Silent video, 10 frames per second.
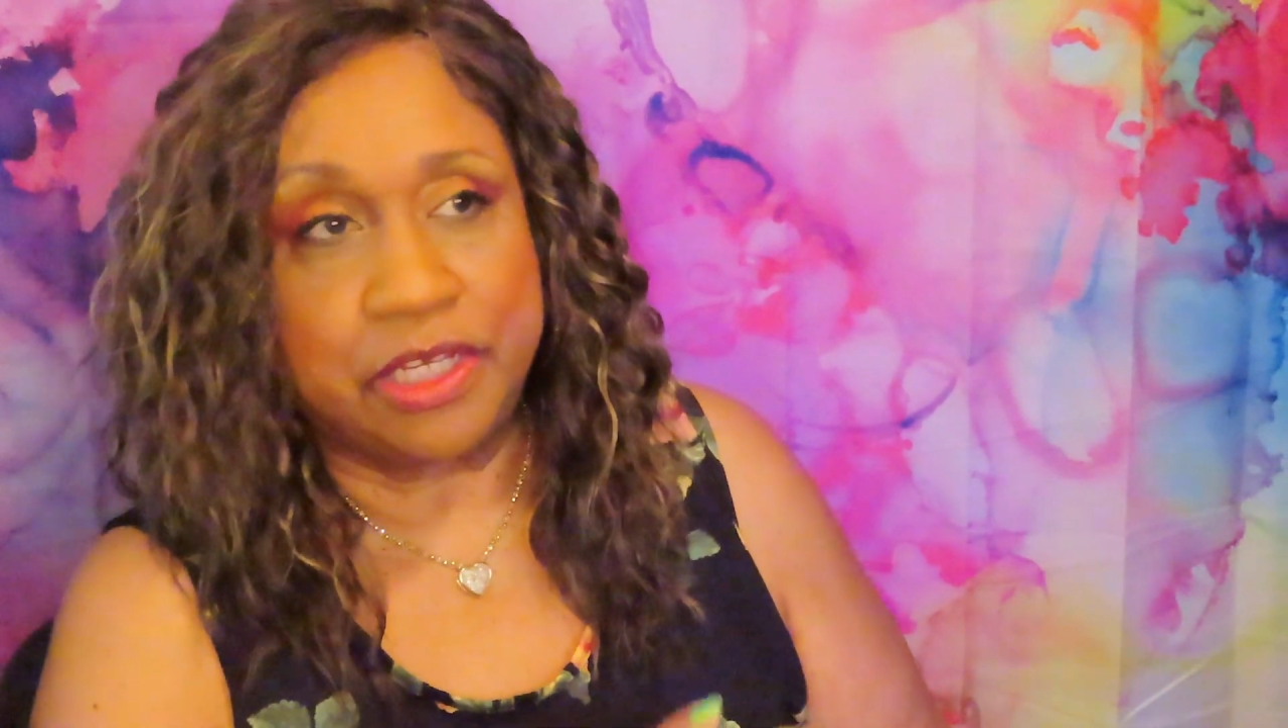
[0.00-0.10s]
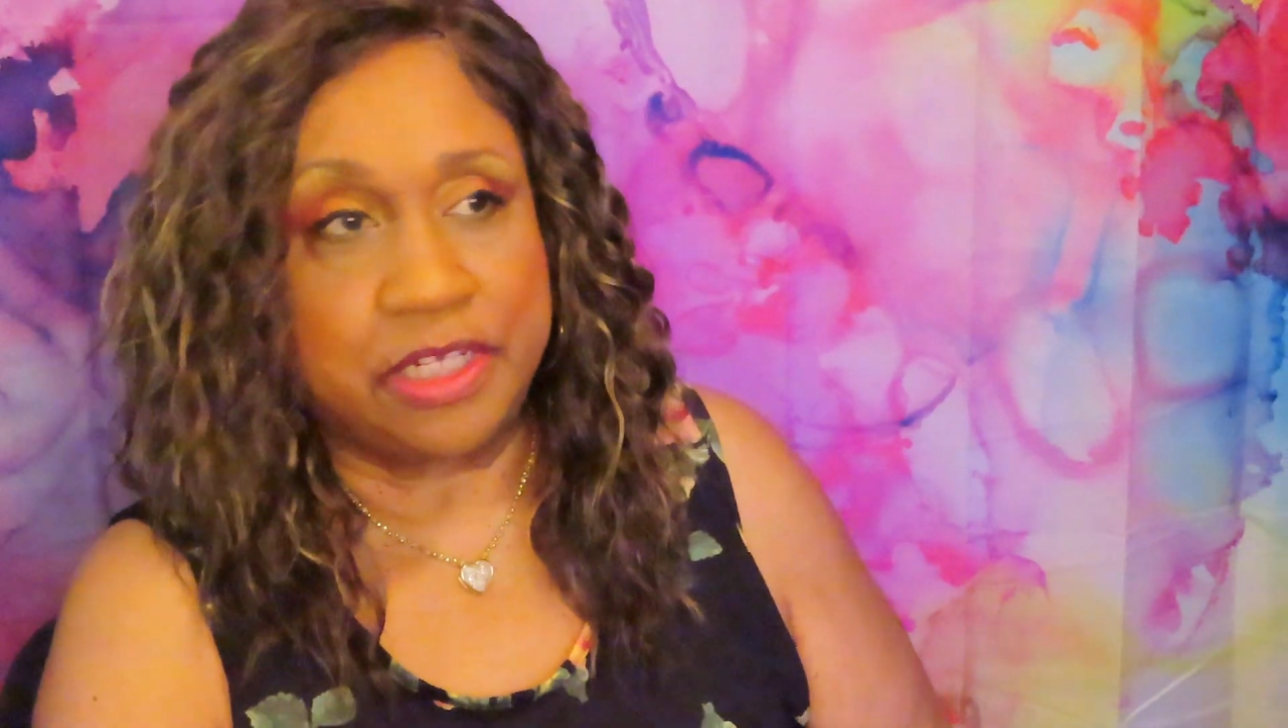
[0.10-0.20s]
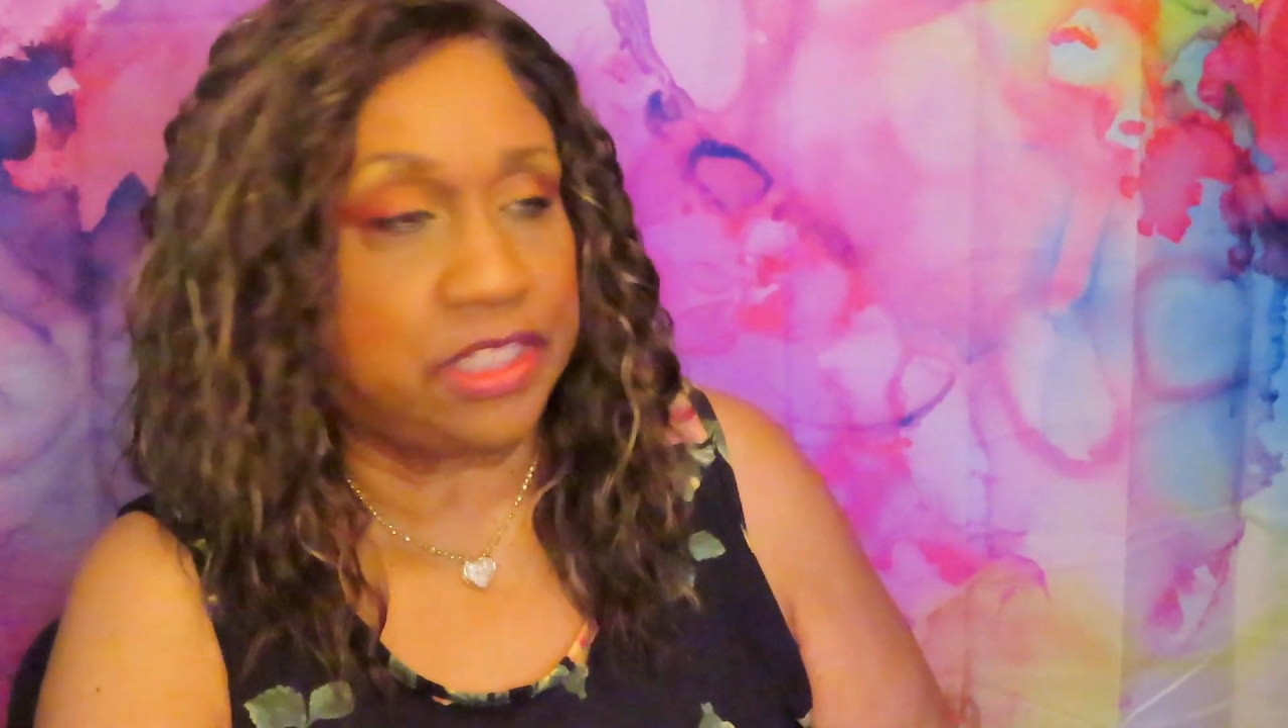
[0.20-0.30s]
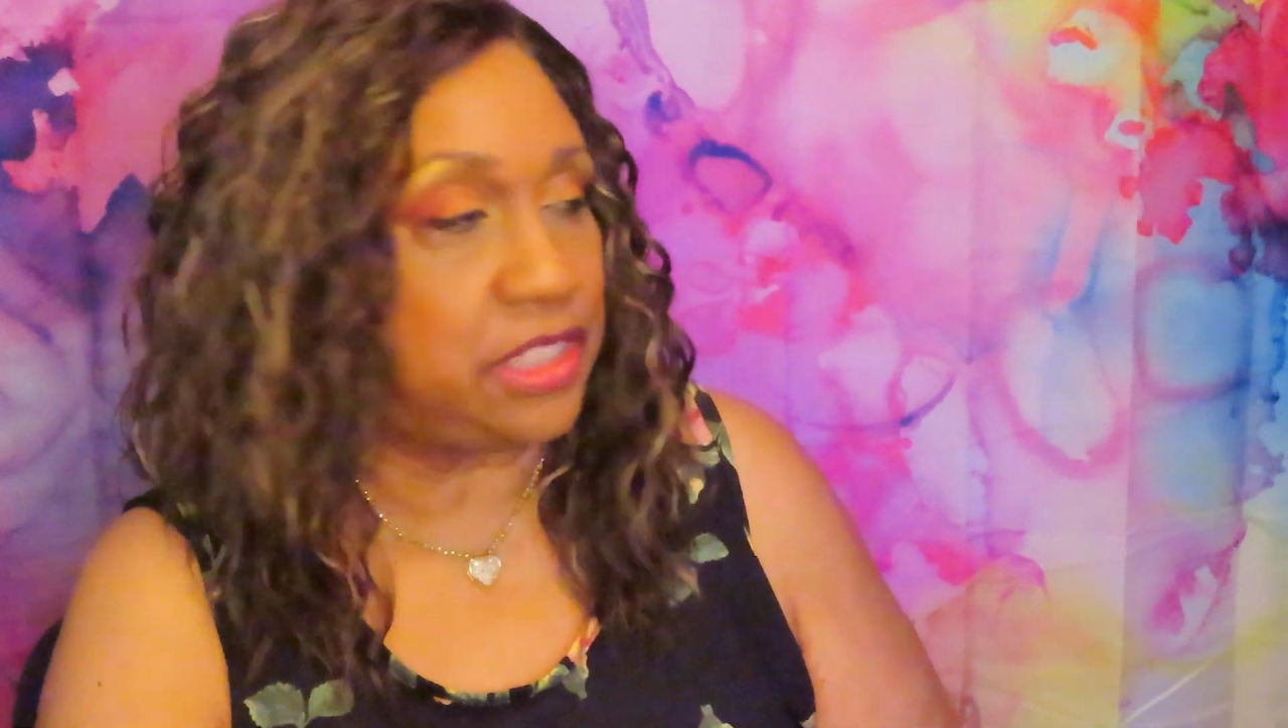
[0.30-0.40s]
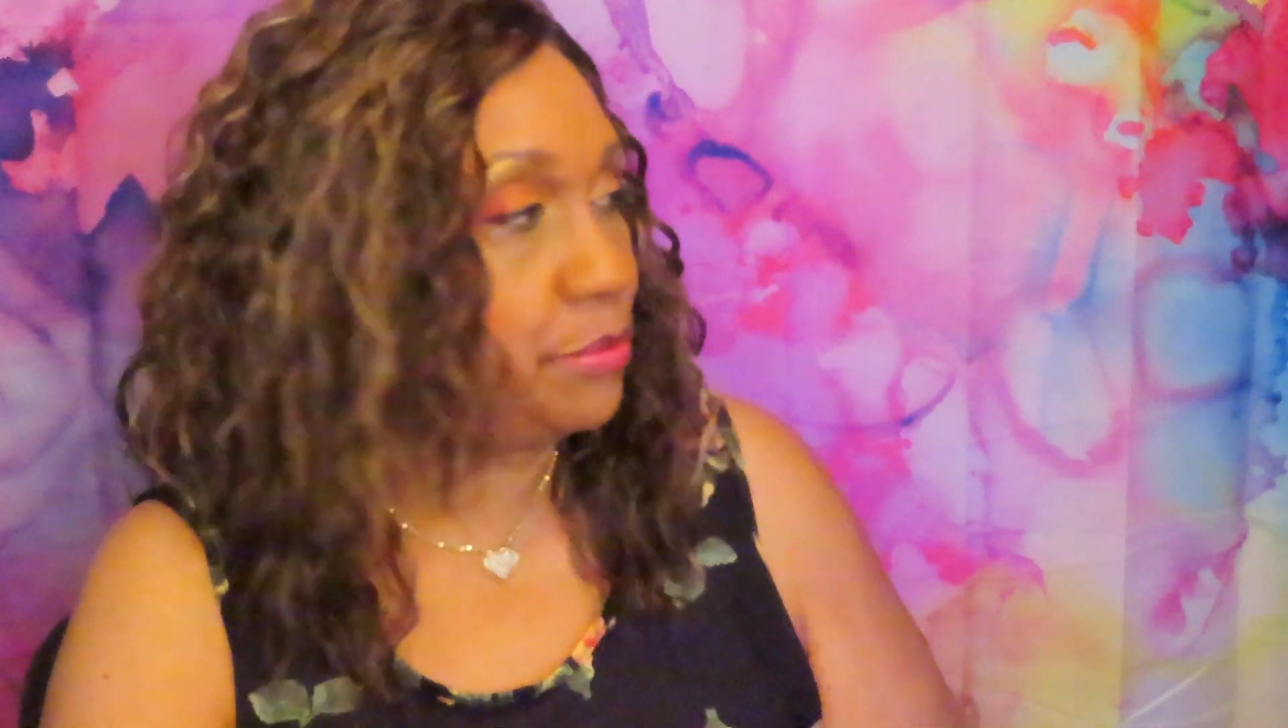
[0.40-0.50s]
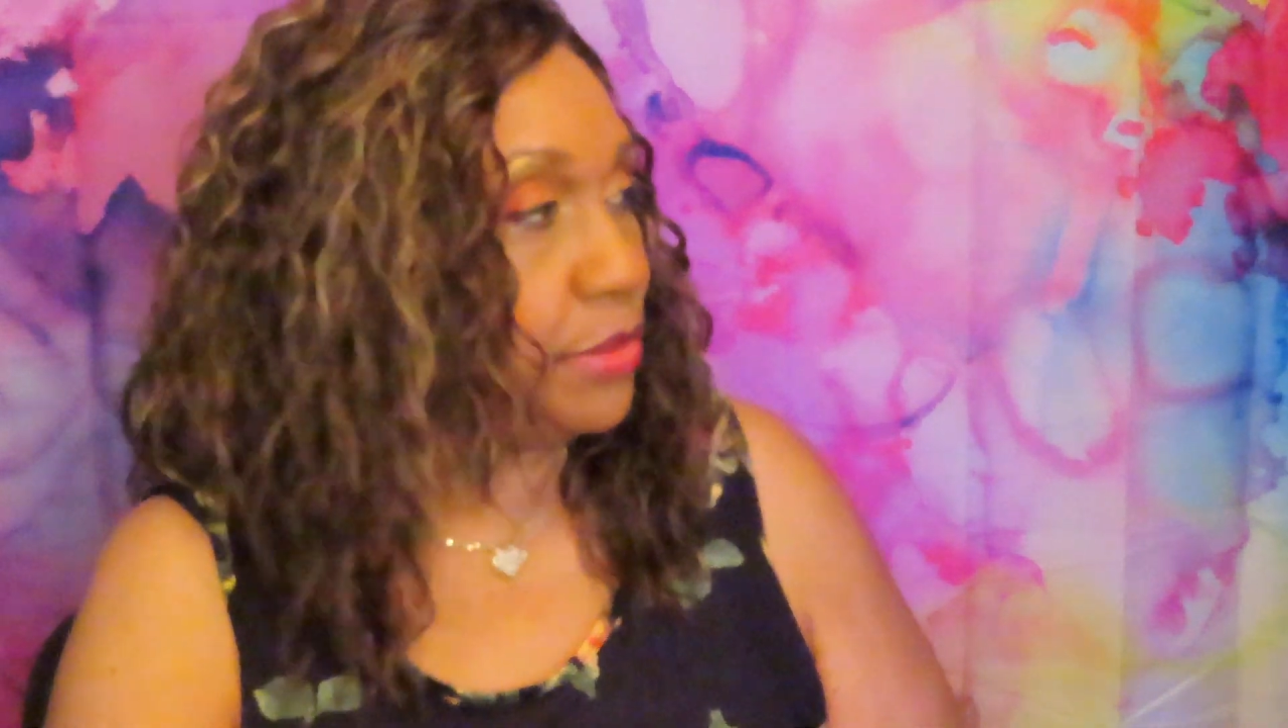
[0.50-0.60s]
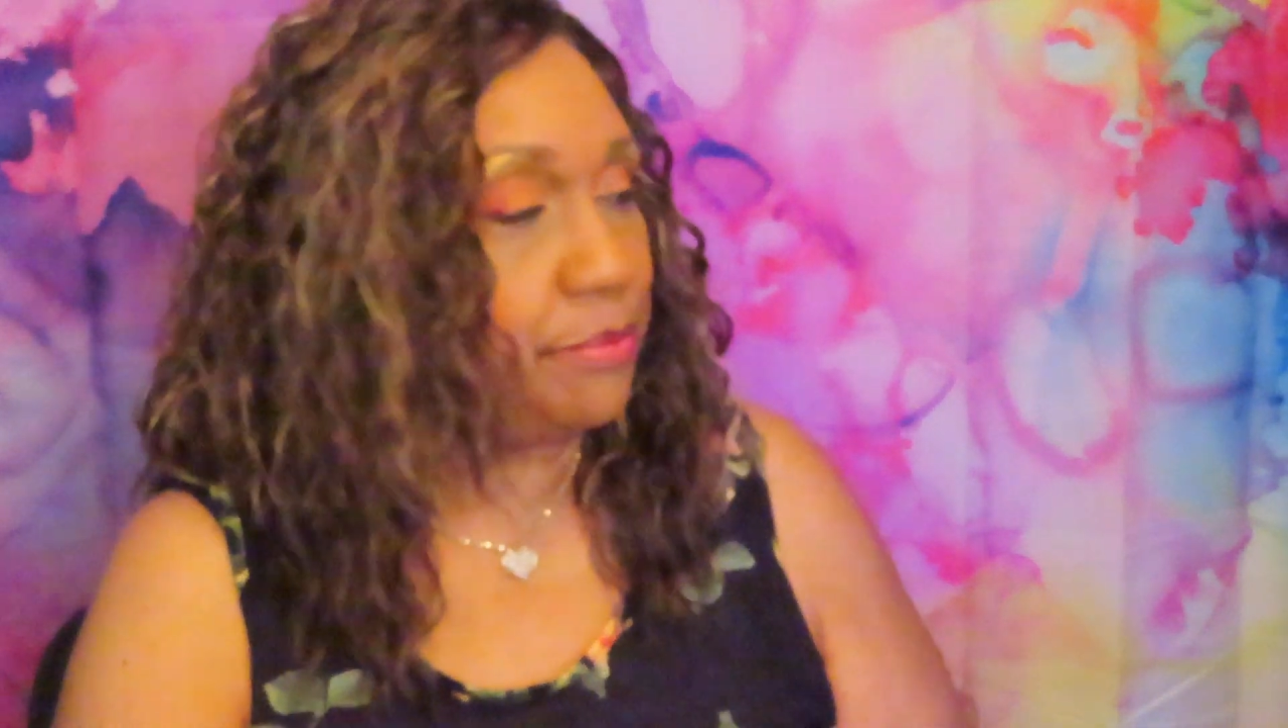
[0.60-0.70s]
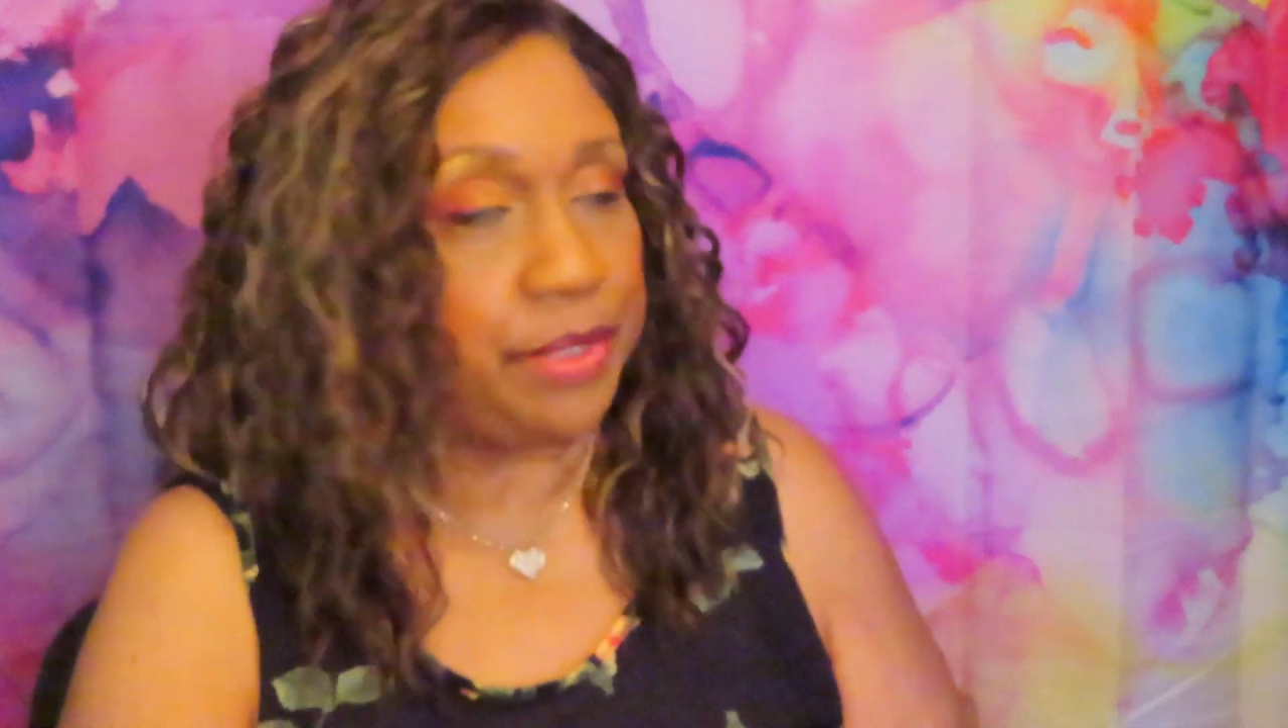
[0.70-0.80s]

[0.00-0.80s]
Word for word: honeys sent me a